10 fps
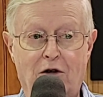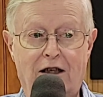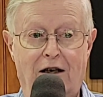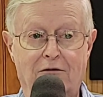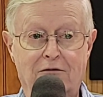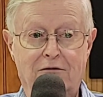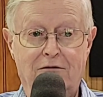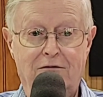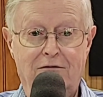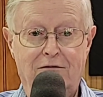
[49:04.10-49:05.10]
work out?
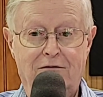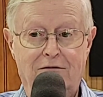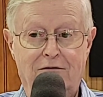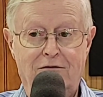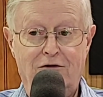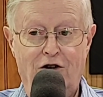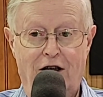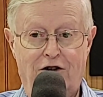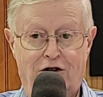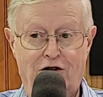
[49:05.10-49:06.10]

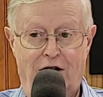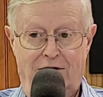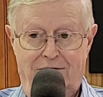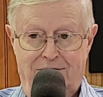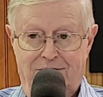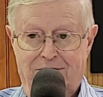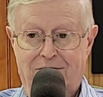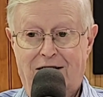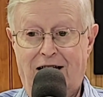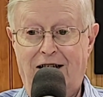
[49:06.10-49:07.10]
Not so good.
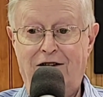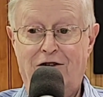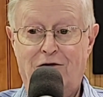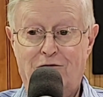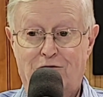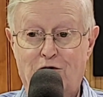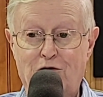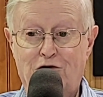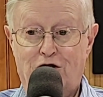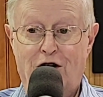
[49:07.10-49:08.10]
Okay?
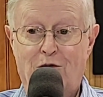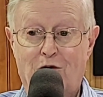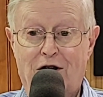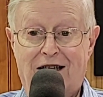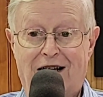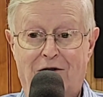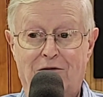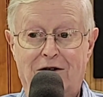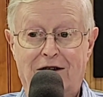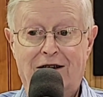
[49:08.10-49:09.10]
Rules don't work
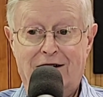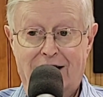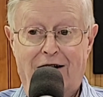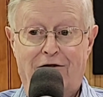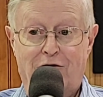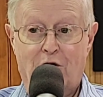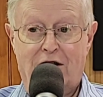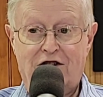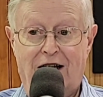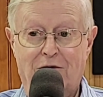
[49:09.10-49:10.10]
out. Love
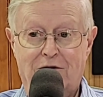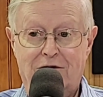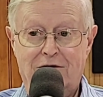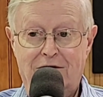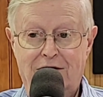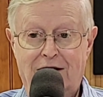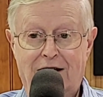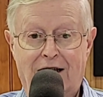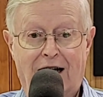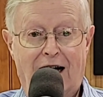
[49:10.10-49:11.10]
works out.
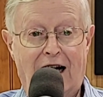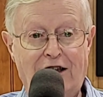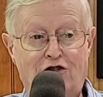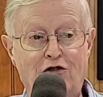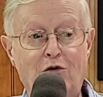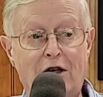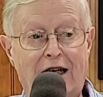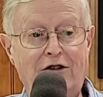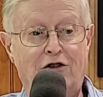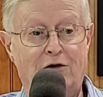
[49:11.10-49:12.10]
I do what
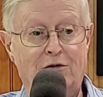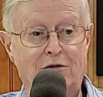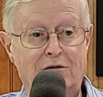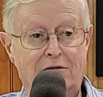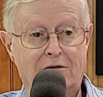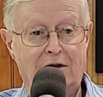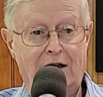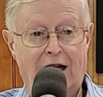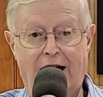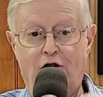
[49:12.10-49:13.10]
I do.
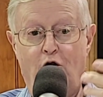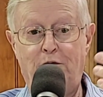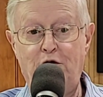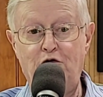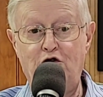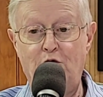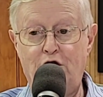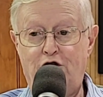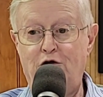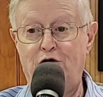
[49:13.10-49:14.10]
I hope you do
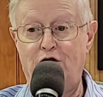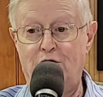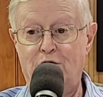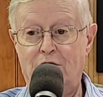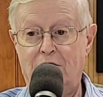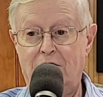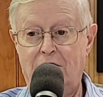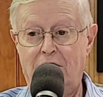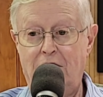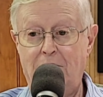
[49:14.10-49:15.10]
what you do
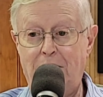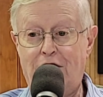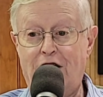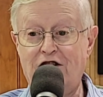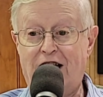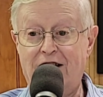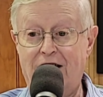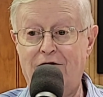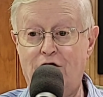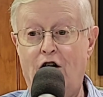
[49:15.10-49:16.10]
because I
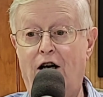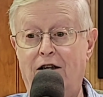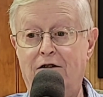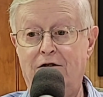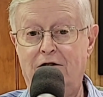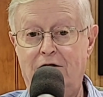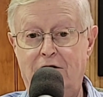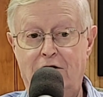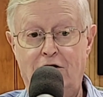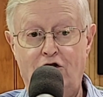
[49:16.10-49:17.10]
love God.
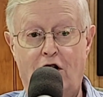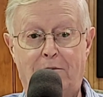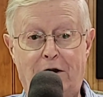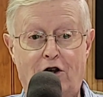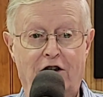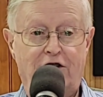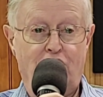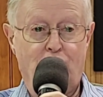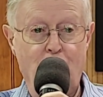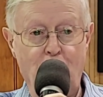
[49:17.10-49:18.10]
Not because
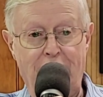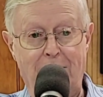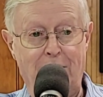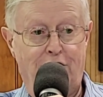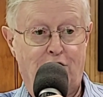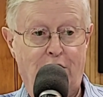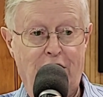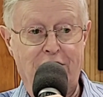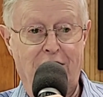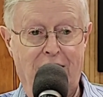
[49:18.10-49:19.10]
it's rule number
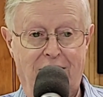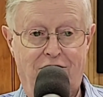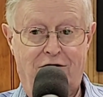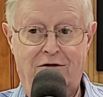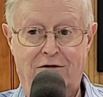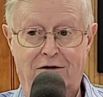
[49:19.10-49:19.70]
3 on the list.